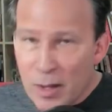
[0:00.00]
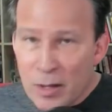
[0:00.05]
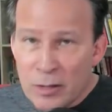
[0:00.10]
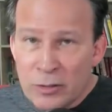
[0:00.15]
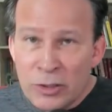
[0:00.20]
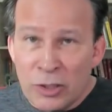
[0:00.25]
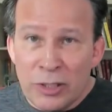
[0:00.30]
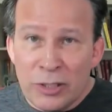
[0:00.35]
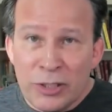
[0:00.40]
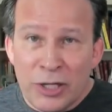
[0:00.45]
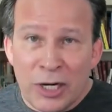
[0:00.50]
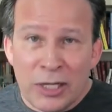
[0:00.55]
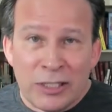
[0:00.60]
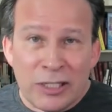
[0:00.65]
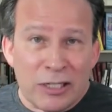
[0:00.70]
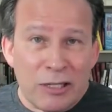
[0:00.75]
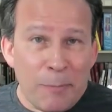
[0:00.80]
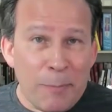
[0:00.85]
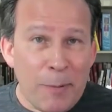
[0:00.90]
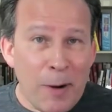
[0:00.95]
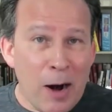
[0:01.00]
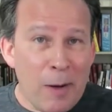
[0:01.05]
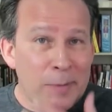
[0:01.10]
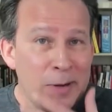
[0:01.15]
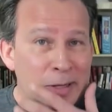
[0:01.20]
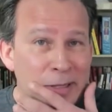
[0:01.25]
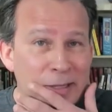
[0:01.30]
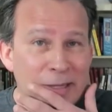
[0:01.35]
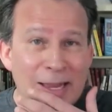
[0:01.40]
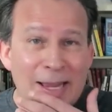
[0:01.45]
So the Justice
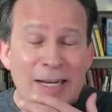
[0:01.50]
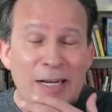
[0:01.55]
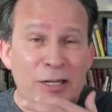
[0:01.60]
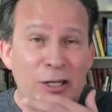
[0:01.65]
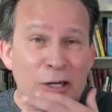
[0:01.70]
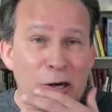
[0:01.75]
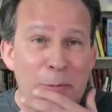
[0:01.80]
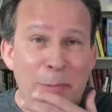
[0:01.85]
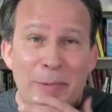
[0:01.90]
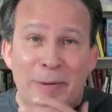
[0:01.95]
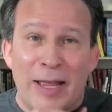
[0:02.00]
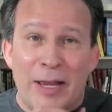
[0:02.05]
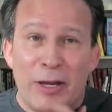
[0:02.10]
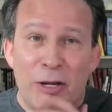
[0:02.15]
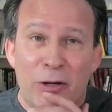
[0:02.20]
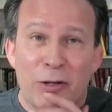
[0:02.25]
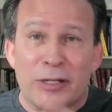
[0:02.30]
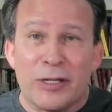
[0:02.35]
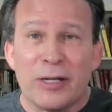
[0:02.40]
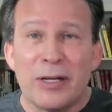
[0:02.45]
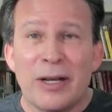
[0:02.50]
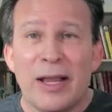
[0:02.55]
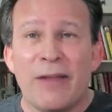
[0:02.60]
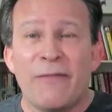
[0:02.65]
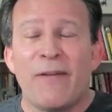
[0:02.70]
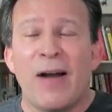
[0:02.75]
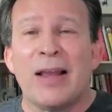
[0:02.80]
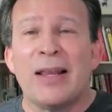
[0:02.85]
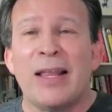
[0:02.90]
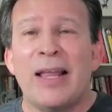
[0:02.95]
Department, they determined that UCLA
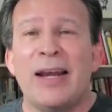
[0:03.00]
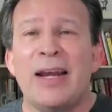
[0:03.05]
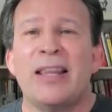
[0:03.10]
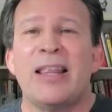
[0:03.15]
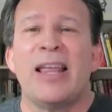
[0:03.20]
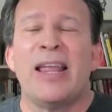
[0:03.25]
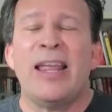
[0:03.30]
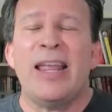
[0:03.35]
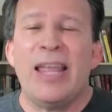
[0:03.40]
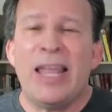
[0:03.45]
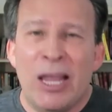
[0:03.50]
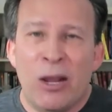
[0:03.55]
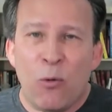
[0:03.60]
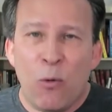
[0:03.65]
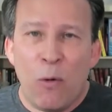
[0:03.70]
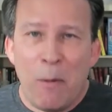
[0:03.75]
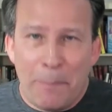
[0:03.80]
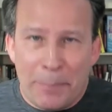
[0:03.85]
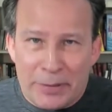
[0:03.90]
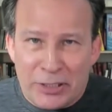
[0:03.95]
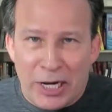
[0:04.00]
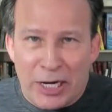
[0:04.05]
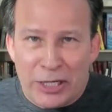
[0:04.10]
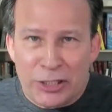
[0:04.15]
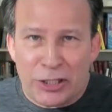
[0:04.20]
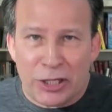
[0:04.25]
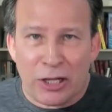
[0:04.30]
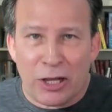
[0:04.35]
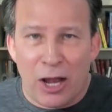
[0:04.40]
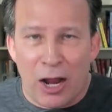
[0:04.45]
violated the Equal
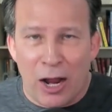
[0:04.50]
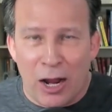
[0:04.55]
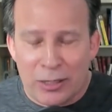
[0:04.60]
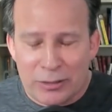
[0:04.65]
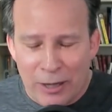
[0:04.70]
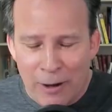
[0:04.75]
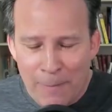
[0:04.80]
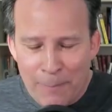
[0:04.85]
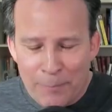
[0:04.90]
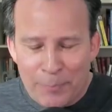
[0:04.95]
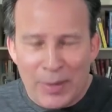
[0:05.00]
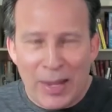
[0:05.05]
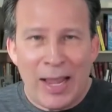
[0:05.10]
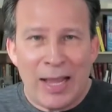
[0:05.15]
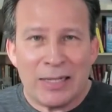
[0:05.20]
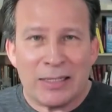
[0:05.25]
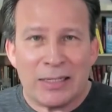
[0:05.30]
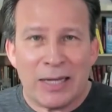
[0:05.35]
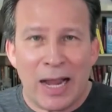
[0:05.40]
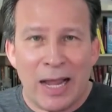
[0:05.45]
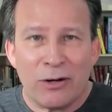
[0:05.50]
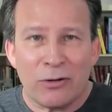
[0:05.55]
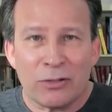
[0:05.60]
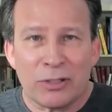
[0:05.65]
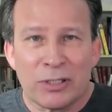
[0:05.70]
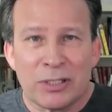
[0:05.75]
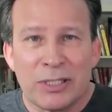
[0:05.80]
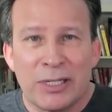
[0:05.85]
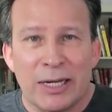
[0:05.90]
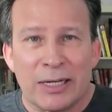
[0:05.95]
Protection Clause and Title
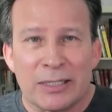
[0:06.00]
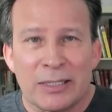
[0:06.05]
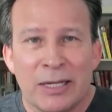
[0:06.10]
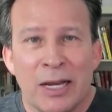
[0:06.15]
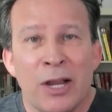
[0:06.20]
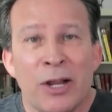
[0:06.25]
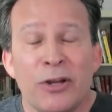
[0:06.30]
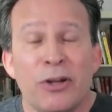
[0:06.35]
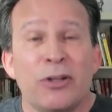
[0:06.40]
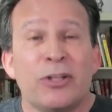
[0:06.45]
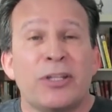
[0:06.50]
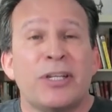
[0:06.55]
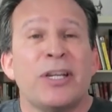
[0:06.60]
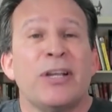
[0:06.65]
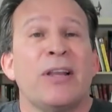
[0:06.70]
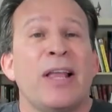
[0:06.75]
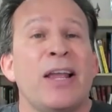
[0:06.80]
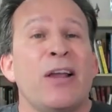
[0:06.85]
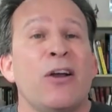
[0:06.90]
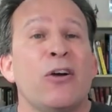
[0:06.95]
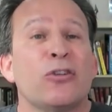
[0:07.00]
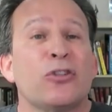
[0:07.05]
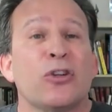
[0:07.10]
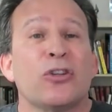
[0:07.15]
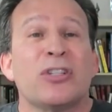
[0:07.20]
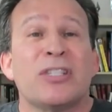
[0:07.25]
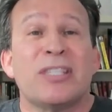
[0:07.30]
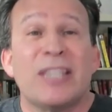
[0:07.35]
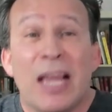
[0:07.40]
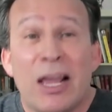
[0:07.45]
VI. UCLA also
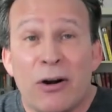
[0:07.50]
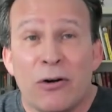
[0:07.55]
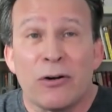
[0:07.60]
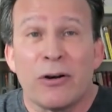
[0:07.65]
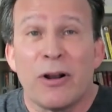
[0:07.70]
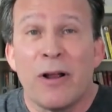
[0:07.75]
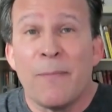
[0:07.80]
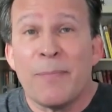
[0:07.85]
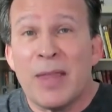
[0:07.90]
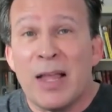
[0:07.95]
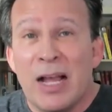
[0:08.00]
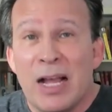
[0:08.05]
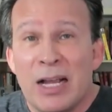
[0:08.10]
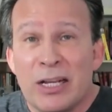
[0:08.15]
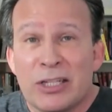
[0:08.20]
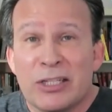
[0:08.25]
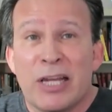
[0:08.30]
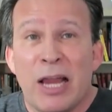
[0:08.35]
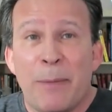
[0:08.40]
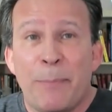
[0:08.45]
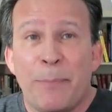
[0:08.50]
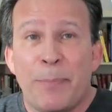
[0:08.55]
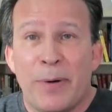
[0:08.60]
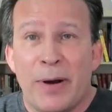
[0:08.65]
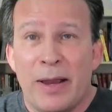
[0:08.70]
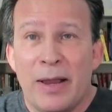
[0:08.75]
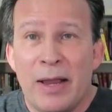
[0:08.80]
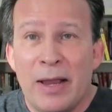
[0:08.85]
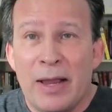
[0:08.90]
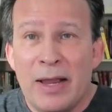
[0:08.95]
settled a
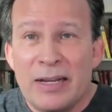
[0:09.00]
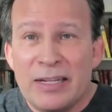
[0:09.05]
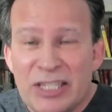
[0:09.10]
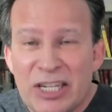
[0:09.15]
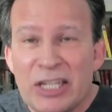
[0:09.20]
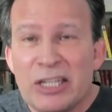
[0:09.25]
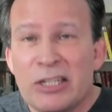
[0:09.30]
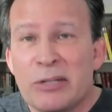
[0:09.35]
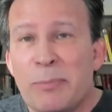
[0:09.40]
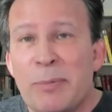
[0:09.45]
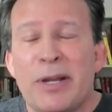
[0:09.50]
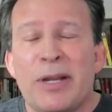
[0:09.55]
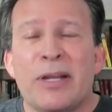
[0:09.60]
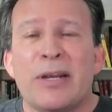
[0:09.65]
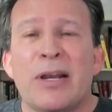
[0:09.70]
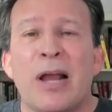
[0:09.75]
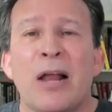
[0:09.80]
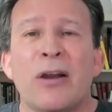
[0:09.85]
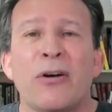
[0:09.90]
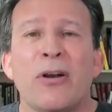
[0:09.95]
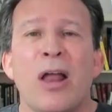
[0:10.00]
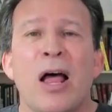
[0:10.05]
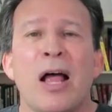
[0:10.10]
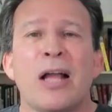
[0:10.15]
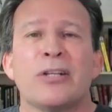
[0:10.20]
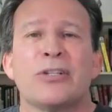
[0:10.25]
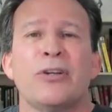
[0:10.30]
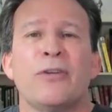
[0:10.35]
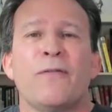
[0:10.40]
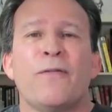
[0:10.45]
separate $6 million
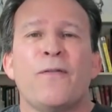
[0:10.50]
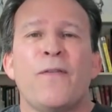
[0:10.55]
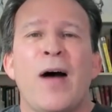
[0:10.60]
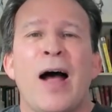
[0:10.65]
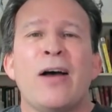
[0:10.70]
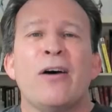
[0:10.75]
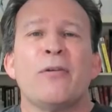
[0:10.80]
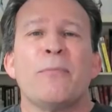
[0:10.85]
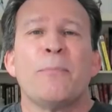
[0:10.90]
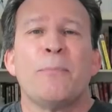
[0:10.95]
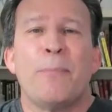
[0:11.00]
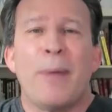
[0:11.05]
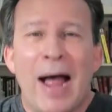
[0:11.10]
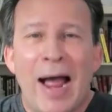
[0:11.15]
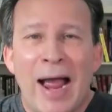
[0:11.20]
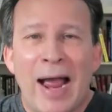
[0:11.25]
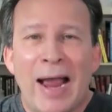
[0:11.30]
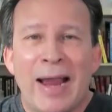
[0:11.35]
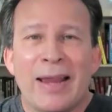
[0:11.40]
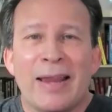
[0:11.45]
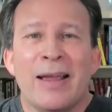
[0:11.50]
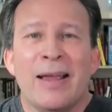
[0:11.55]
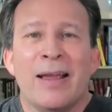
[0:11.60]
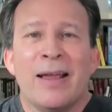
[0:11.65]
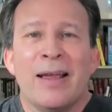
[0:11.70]
lawsuit filed by